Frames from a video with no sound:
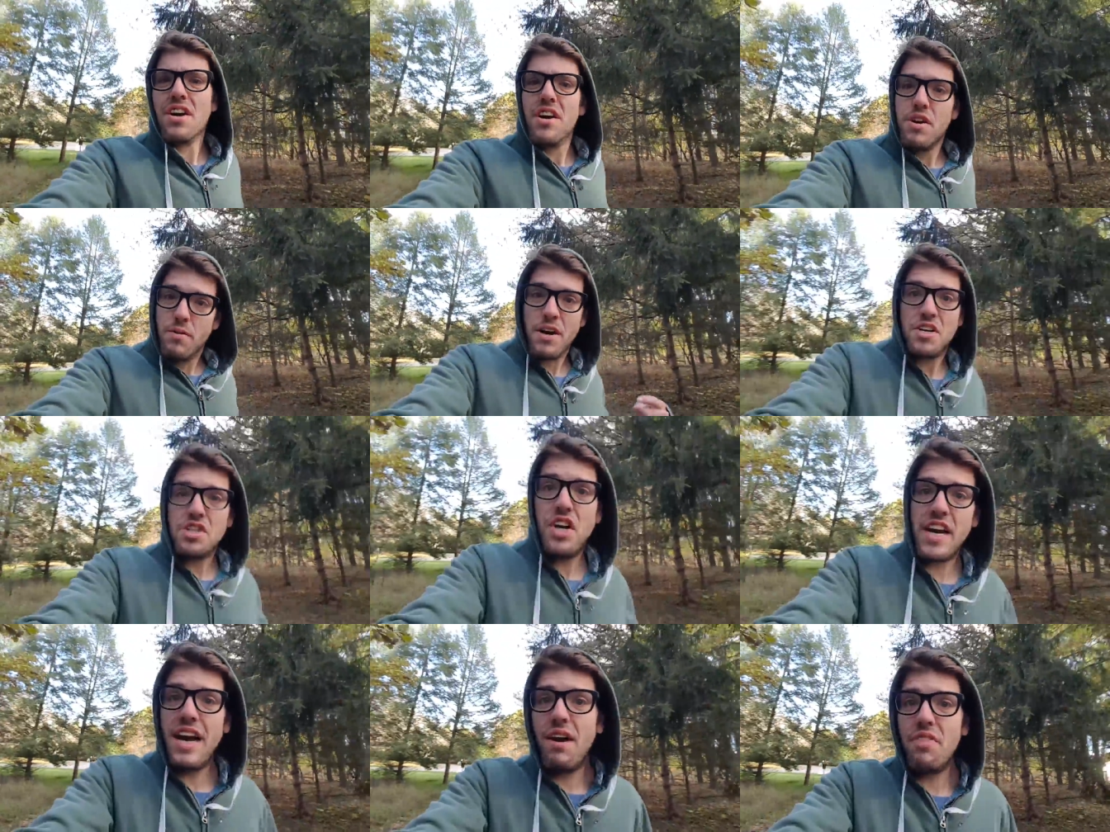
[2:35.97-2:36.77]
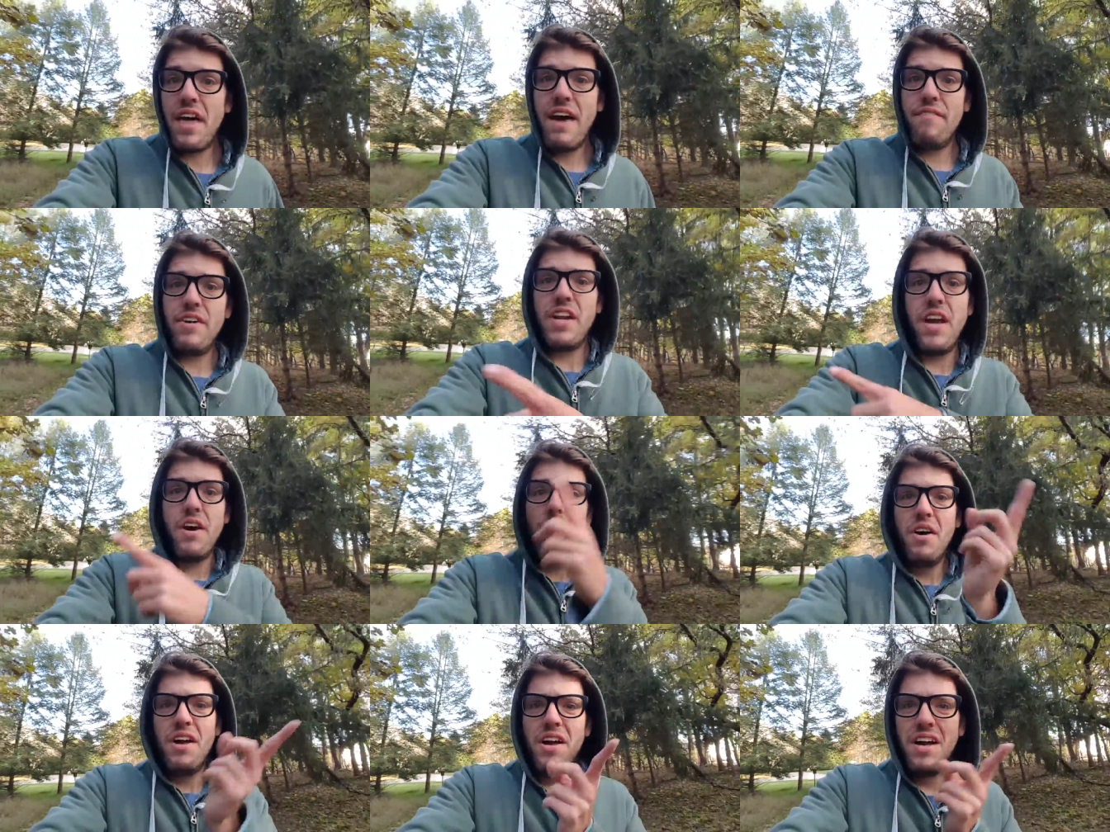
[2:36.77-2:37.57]
If you want to check out that
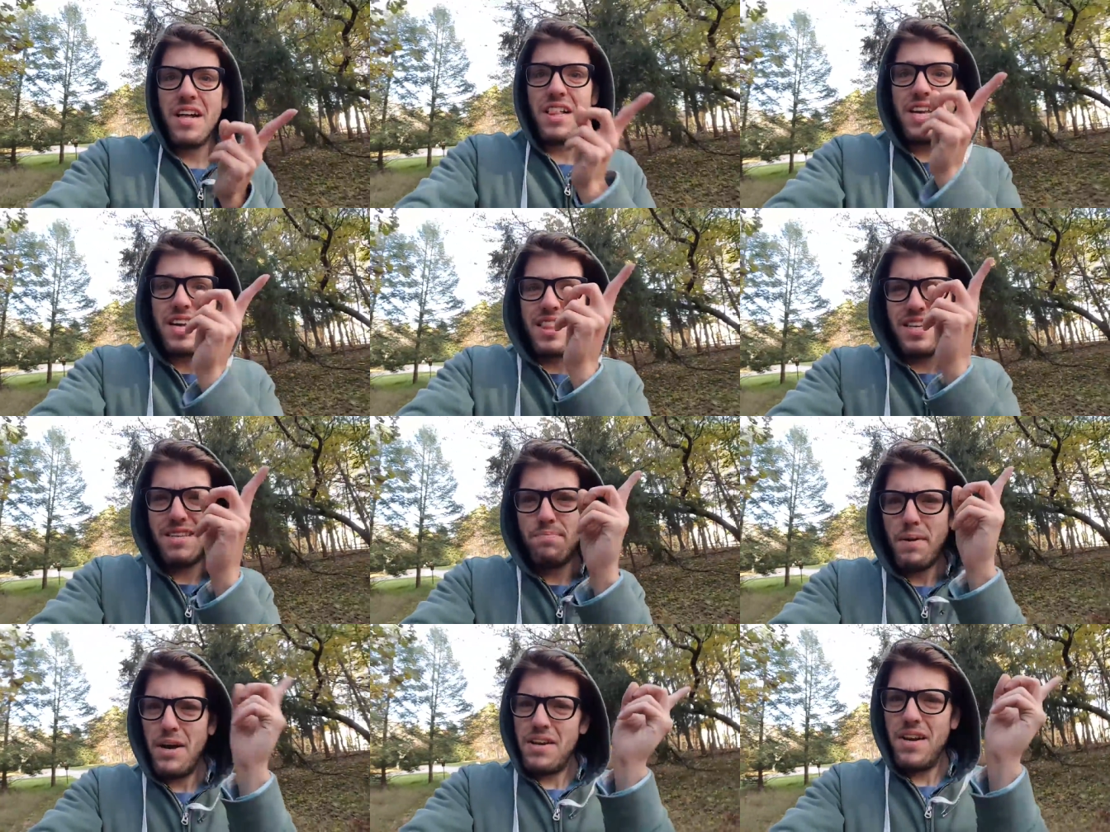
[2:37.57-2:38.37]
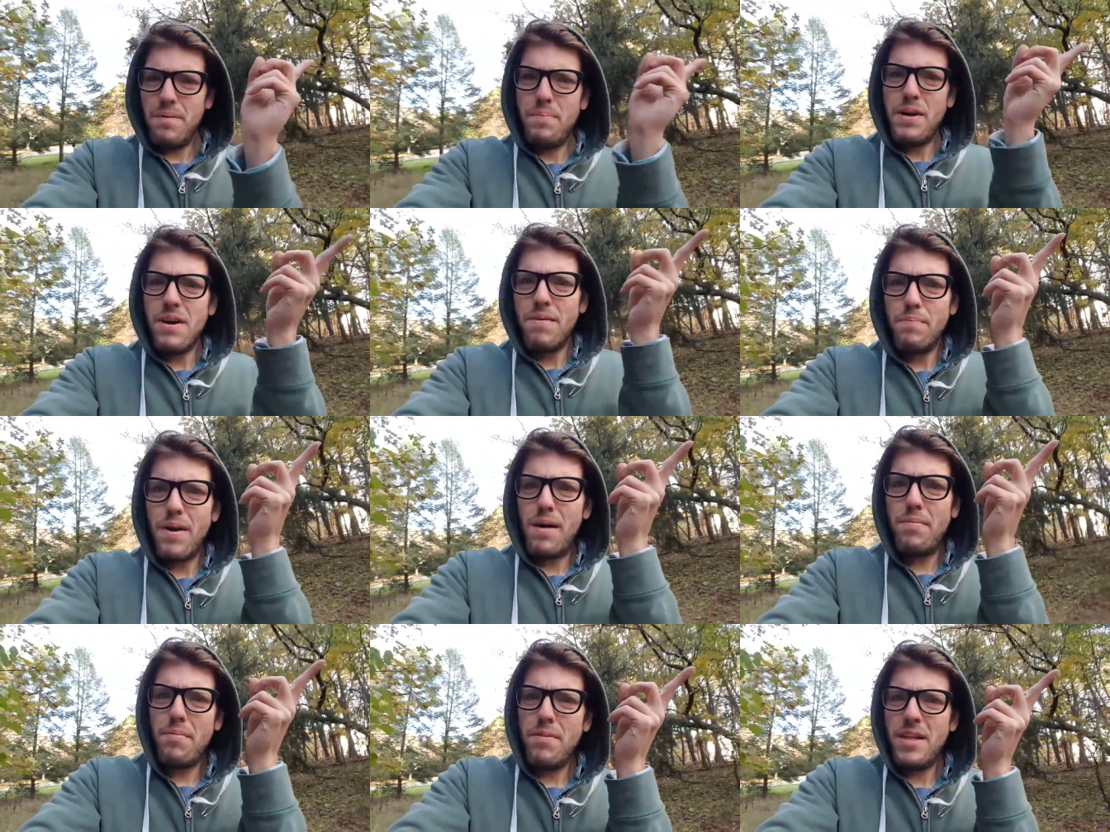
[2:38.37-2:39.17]
video, click this button up here,
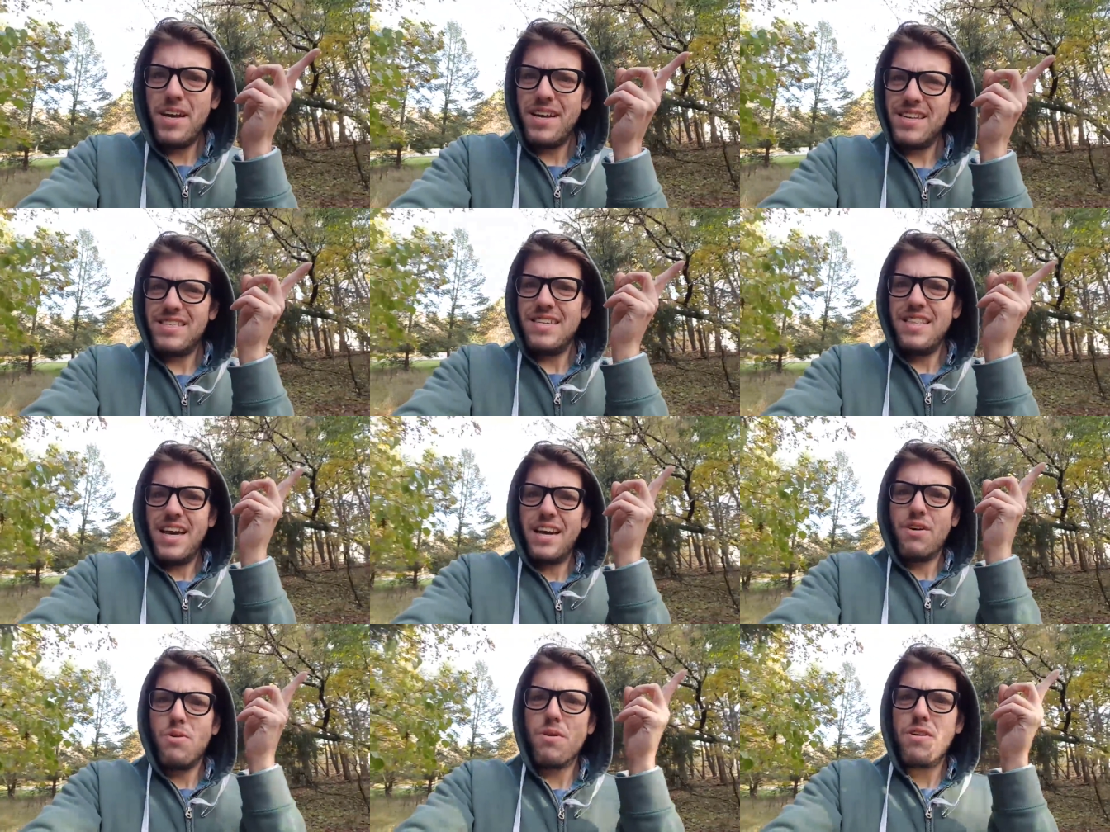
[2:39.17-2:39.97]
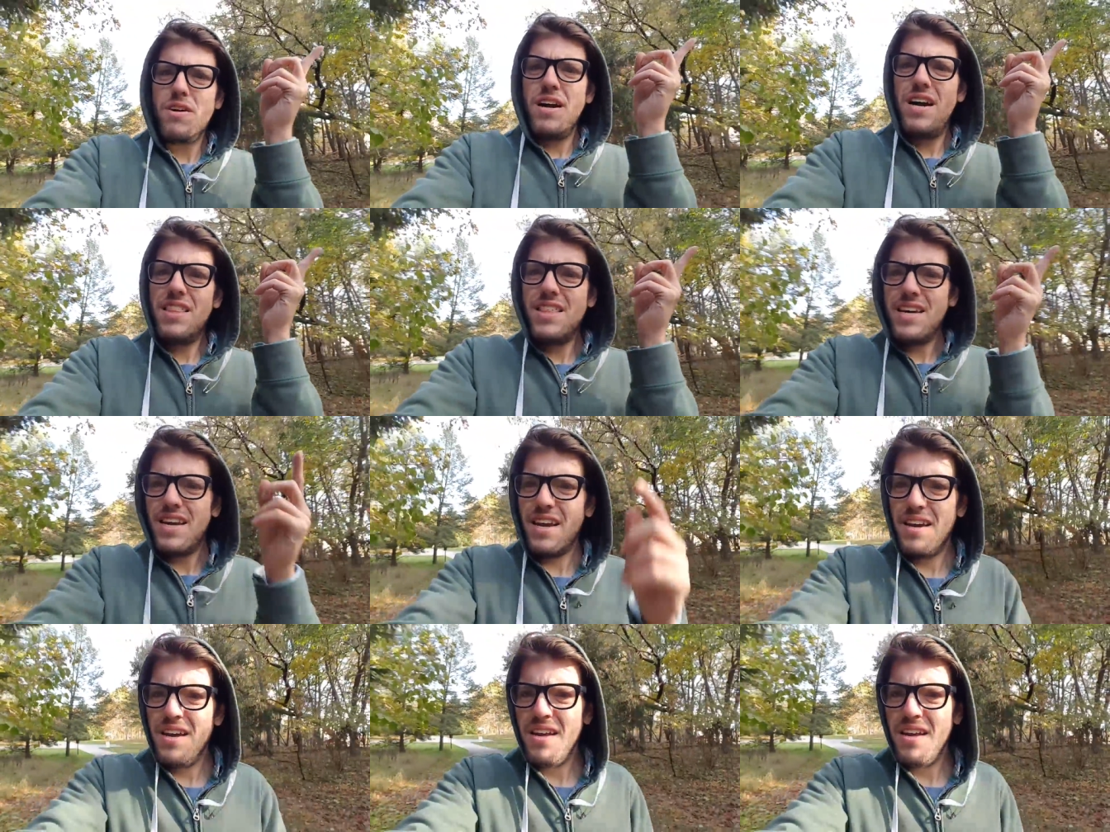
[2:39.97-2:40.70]
probably. It's in that corner, I think.